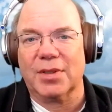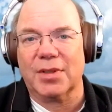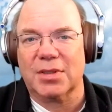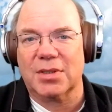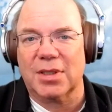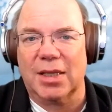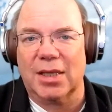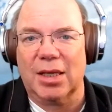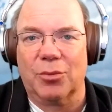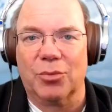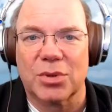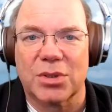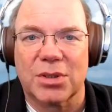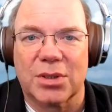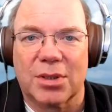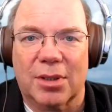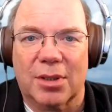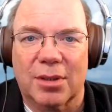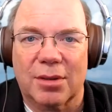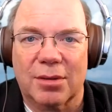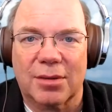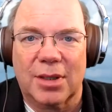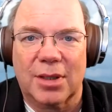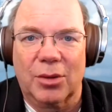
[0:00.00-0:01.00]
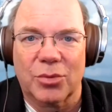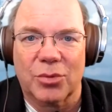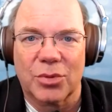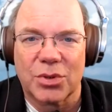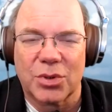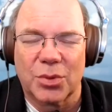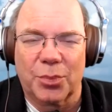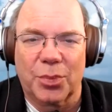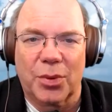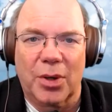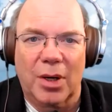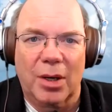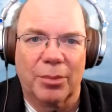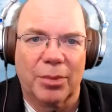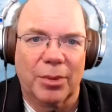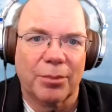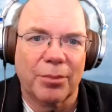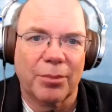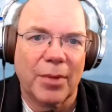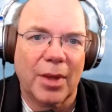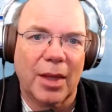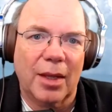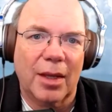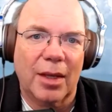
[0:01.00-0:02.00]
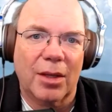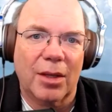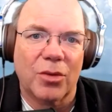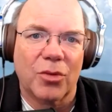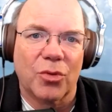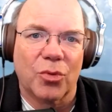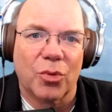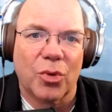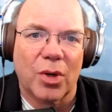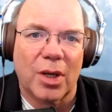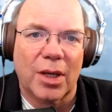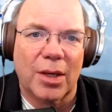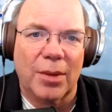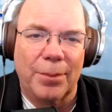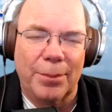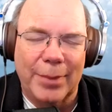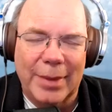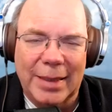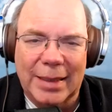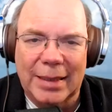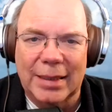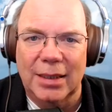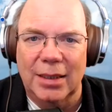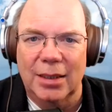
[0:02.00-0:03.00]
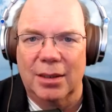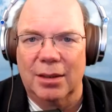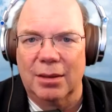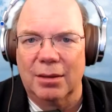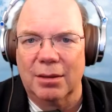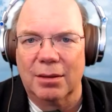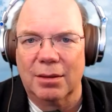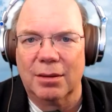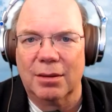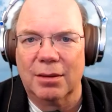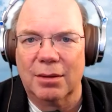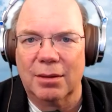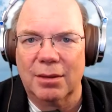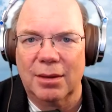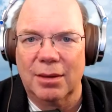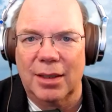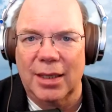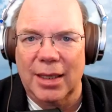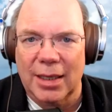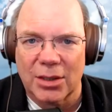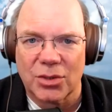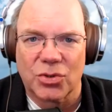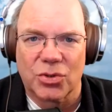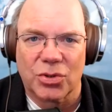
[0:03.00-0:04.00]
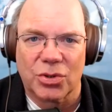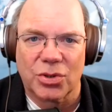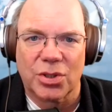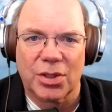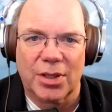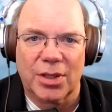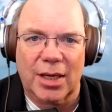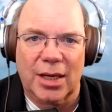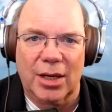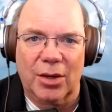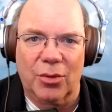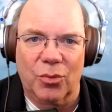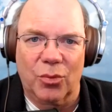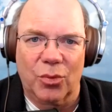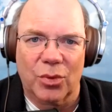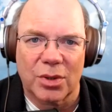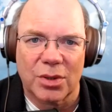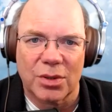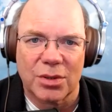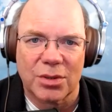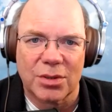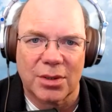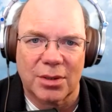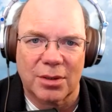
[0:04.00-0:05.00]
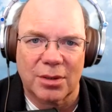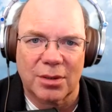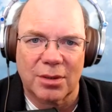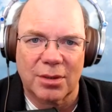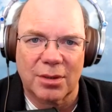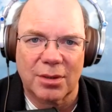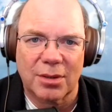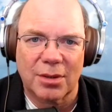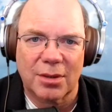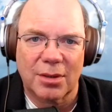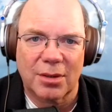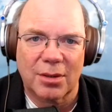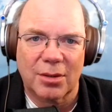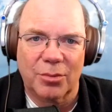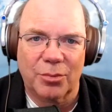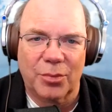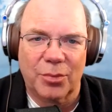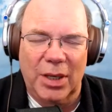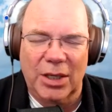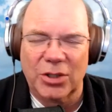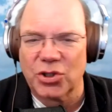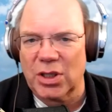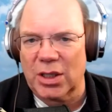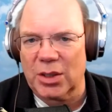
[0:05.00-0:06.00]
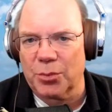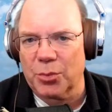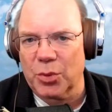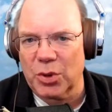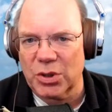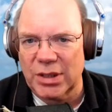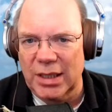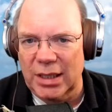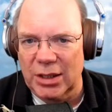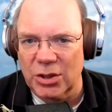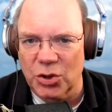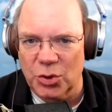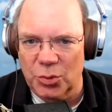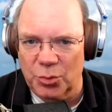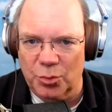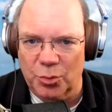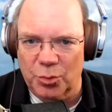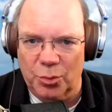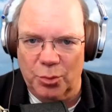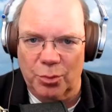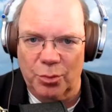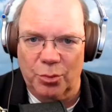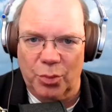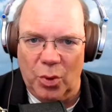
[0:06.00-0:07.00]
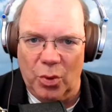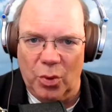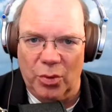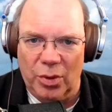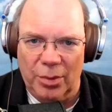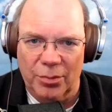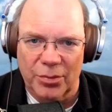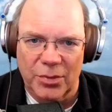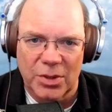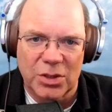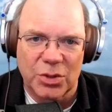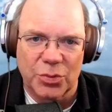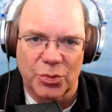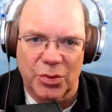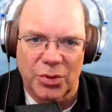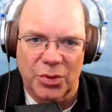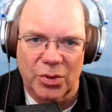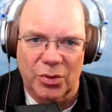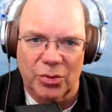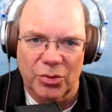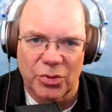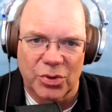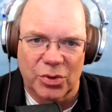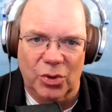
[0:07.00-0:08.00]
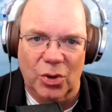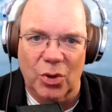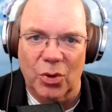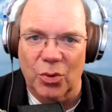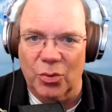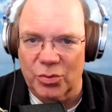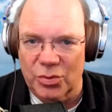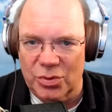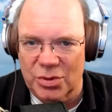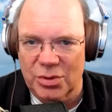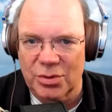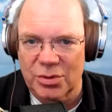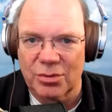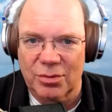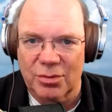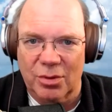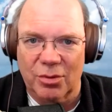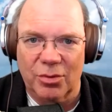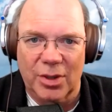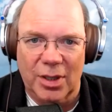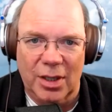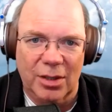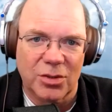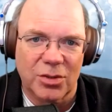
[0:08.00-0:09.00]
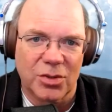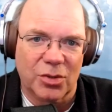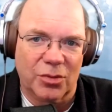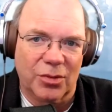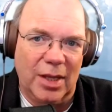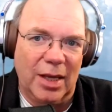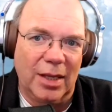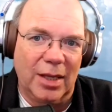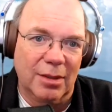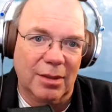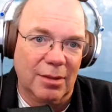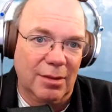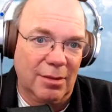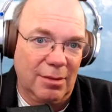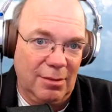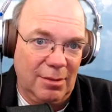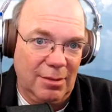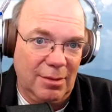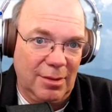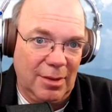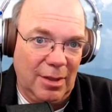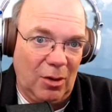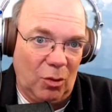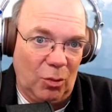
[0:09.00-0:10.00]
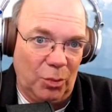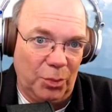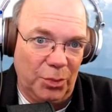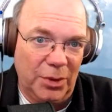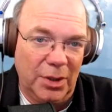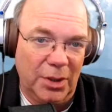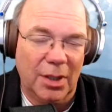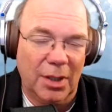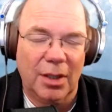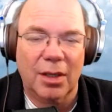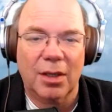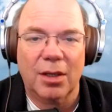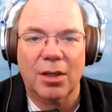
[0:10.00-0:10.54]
See, that was the problem. The immediate answer to that was the Paycheck Protection Program. These were those loans. Okay, so that helped.